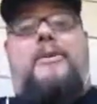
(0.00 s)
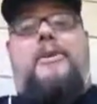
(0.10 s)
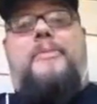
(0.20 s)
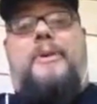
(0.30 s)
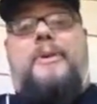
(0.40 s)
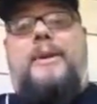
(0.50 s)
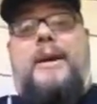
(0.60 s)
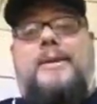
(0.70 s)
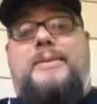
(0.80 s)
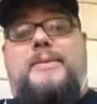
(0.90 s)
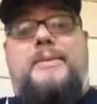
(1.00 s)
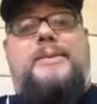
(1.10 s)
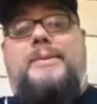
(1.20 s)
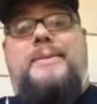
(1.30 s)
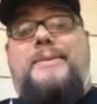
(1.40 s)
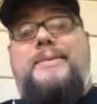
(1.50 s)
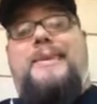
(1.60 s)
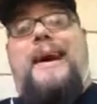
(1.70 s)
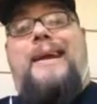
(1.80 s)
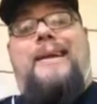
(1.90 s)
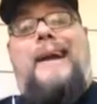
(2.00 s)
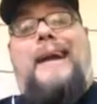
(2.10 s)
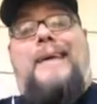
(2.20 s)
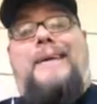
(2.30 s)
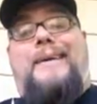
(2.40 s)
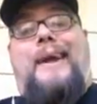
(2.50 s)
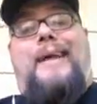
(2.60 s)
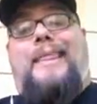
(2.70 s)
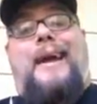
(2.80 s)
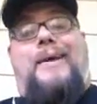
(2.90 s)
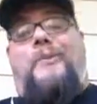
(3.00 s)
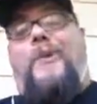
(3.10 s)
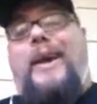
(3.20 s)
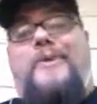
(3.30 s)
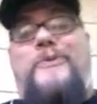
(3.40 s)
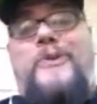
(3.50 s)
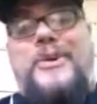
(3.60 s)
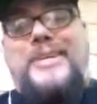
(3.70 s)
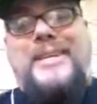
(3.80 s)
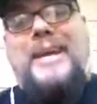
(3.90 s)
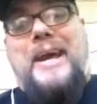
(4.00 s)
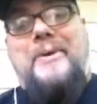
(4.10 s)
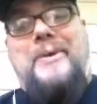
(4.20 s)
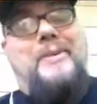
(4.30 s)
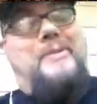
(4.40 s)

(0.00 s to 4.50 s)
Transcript: armor, guys. This is not a lightweight first encounter